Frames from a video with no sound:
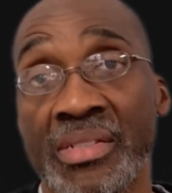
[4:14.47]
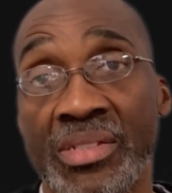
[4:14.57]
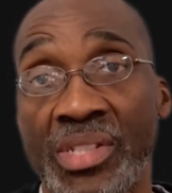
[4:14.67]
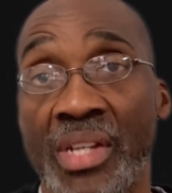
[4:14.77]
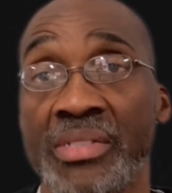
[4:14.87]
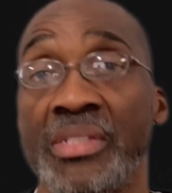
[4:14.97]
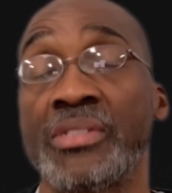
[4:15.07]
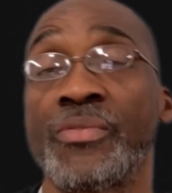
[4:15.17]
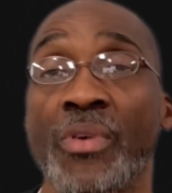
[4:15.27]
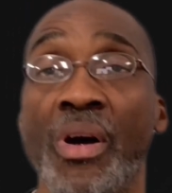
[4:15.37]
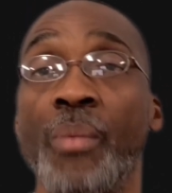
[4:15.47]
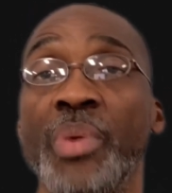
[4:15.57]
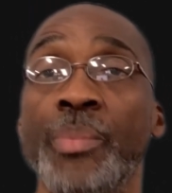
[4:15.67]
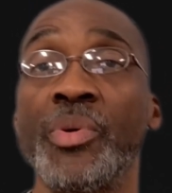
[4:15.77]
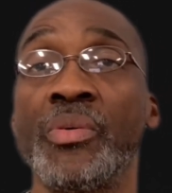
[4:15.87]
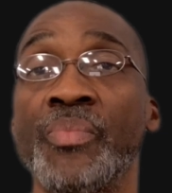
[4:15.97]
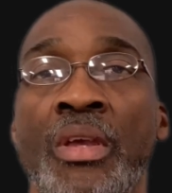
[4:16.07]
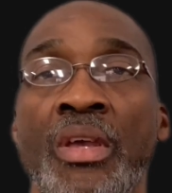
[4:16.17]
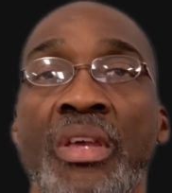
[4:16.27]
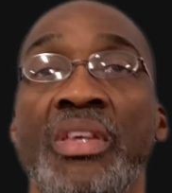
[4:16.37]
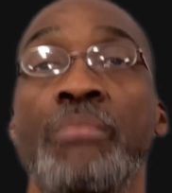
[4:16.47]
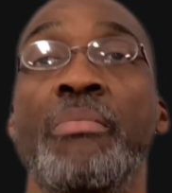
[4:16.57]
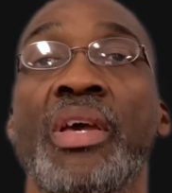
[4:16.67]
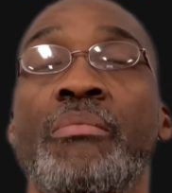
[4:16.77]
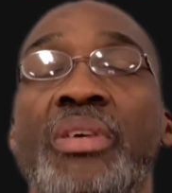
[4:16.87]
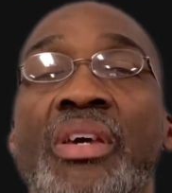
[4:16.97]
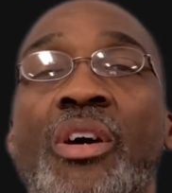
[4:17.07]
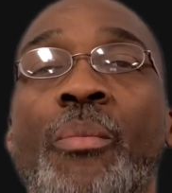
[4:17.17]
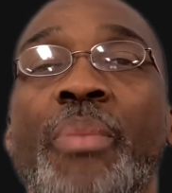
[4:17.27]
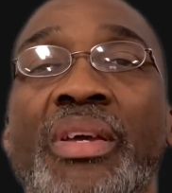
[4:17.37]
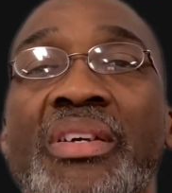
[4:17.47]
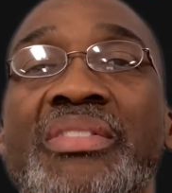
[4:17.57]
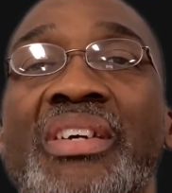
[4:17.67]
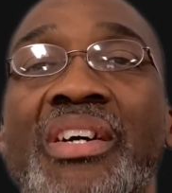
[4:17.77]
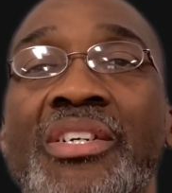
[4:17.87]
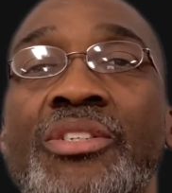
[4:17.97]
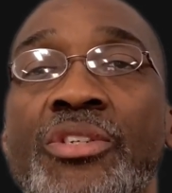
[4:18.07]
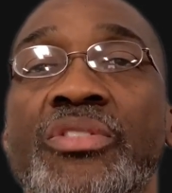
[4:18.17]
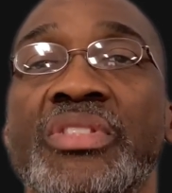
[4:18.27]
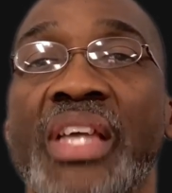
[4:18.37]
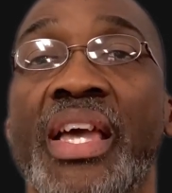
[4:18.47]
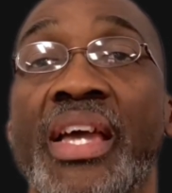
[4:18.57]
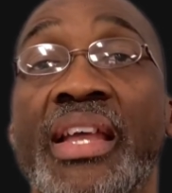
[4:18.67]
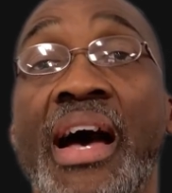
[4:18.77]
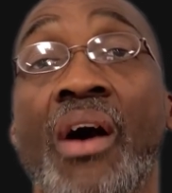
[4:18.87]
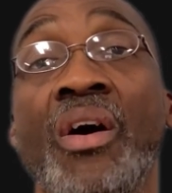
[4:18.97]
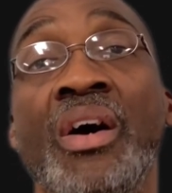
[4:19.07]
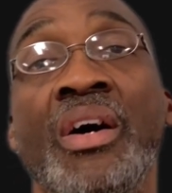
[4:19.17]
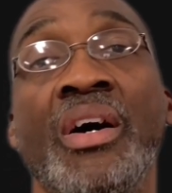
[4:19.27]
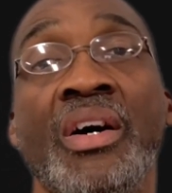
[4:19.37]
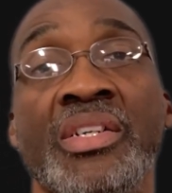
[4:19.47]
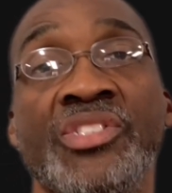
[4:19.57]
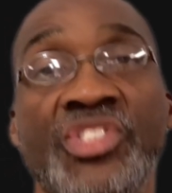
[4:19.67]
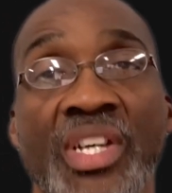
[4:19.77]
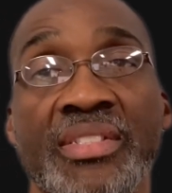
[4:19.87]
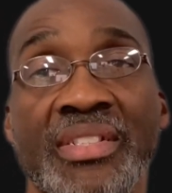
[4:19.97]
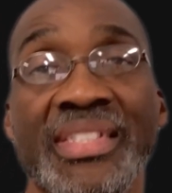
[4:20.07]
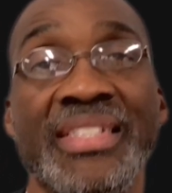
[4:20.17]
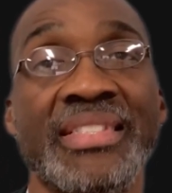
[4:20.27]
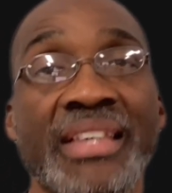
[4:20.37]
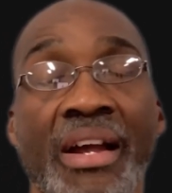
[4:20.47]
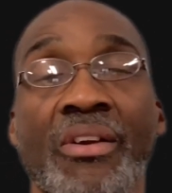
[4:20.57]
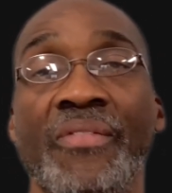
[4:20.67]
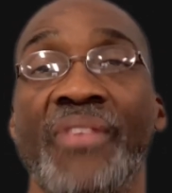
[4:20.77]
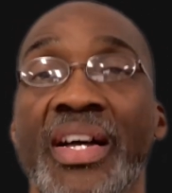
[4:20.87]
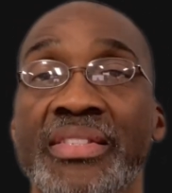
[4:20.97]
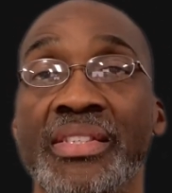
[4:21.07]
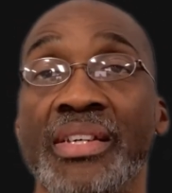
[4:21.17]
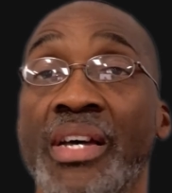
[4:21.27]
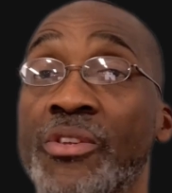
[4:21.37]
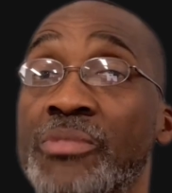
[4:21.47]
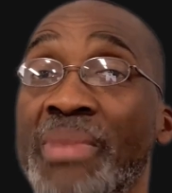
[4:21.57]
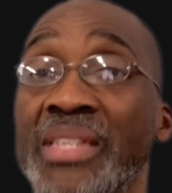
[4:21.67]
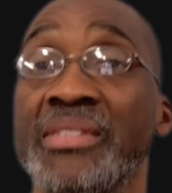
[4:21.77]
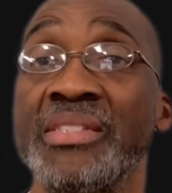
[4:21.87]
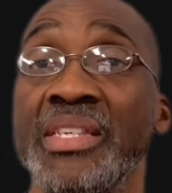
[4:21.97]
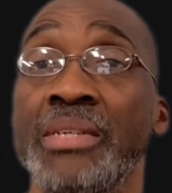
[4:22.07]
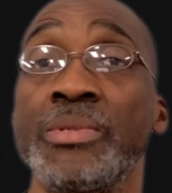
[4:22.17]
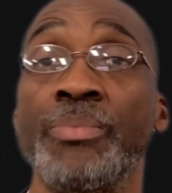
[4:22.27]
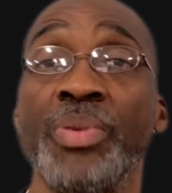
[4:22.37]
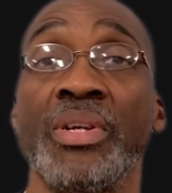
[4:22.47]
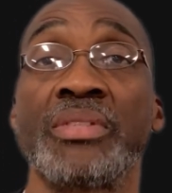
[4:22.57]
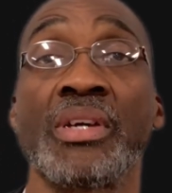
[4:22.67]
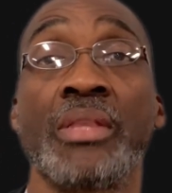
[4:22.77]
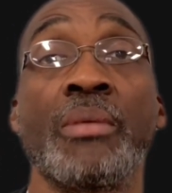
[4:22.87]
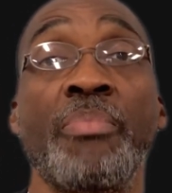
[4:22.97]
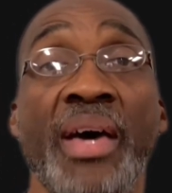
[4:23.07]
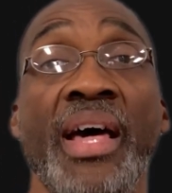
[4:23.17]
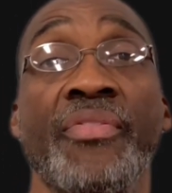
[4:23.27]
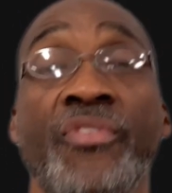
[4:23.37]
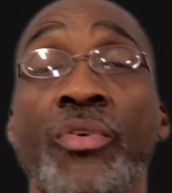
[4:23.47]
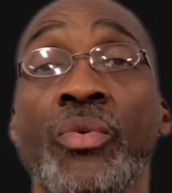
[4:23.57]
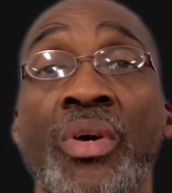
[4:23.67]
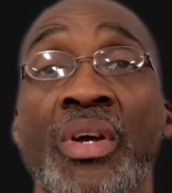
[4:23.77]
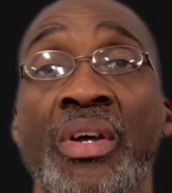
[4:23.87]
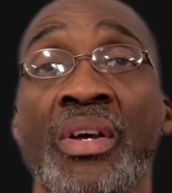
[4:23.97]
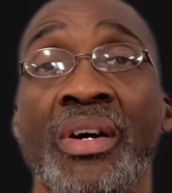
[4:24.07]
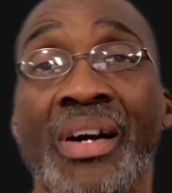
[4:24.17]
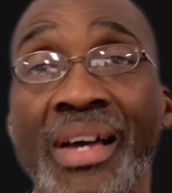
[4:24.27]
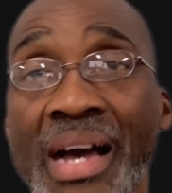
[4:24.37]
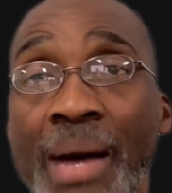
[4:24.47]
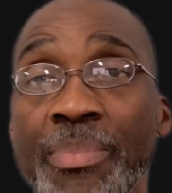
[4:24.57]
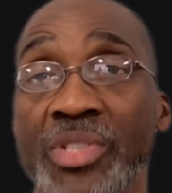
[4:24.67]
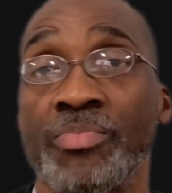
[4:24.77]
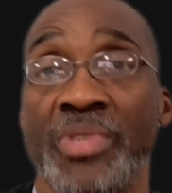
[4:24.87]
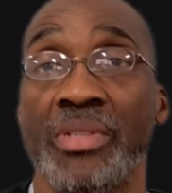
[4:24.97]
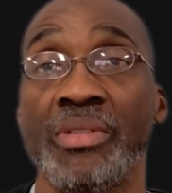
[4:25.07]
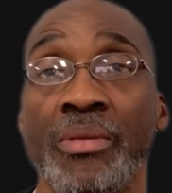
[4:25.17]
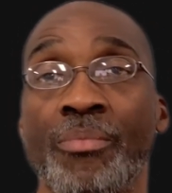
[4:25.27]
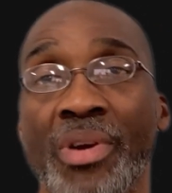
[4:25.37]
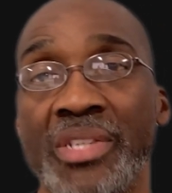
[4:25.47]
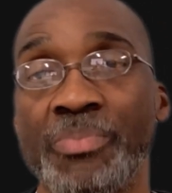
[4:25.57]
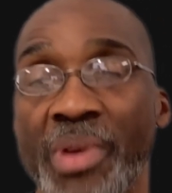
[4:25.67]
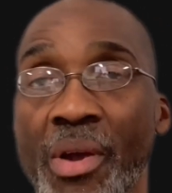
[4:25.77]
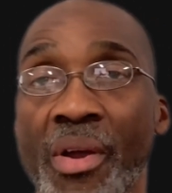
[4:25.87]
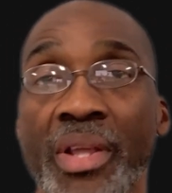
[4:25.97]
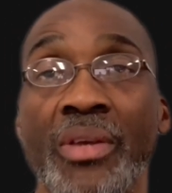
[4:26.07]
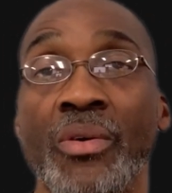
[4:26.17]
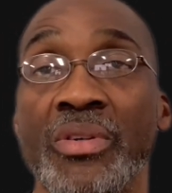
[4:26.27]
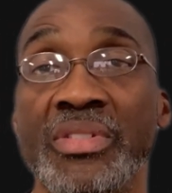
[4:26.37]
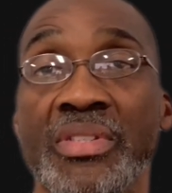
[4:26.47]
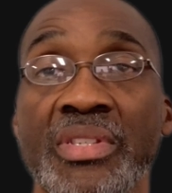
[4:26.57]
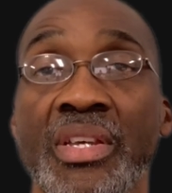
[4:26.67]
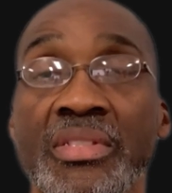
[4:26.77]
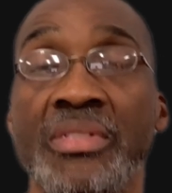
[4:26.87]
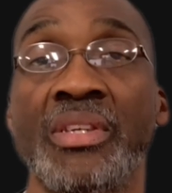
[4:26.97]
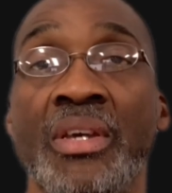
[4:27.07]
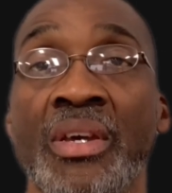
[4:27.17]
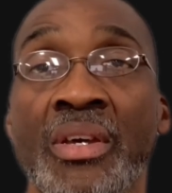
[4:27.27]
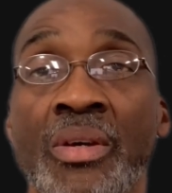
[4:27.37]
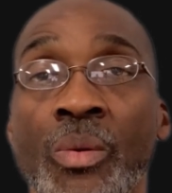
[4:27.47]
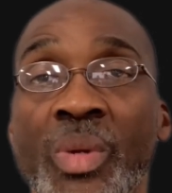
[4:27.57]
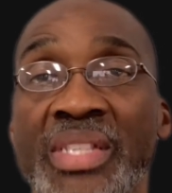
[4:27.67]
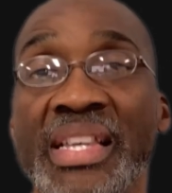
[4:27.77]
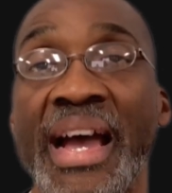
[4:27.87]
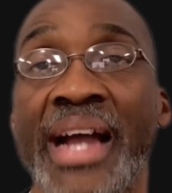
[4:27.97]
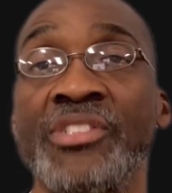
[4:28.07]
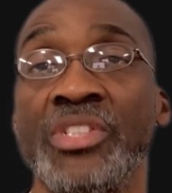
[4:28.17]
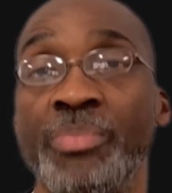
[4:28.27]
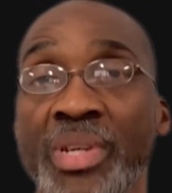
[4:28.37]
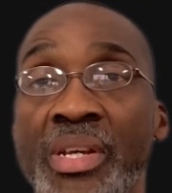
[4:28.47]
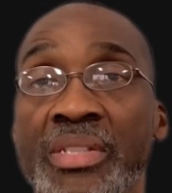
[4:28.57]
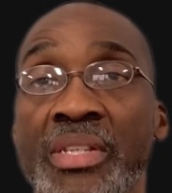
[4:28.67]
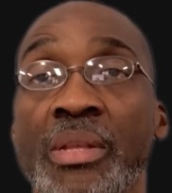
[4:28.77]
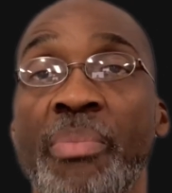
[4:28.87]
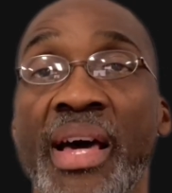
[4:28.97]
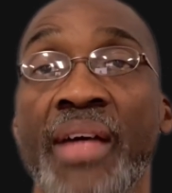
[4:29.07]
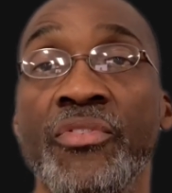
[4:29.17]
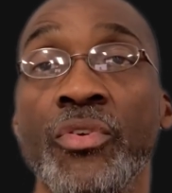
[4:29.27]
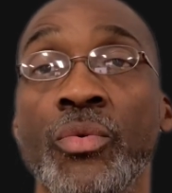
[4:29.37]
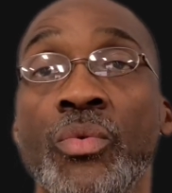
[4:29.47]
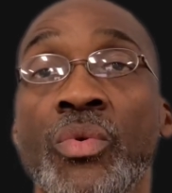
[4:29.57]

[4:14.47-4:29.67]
justice for all people, he may be helping us understand how unjustly sacrificing others may seem to put us on the path to accomplishment, prosperity, or success when it's actually putting us on the path to